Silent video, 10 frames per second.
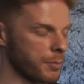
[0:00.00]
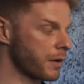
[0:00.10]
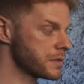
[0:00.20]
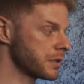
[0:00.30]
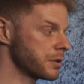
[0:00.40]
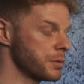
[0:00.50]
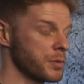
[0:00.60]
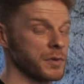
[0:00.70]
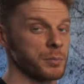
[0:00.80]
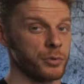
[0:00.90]
I'm obviously going to be
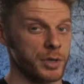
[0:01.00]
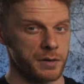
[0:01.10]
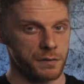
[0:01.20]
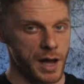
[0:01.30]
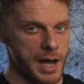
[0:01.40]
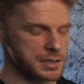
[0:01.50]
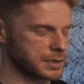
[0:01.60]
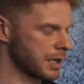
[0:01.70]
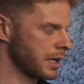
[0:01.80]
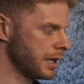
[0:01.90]
moving pretty fast.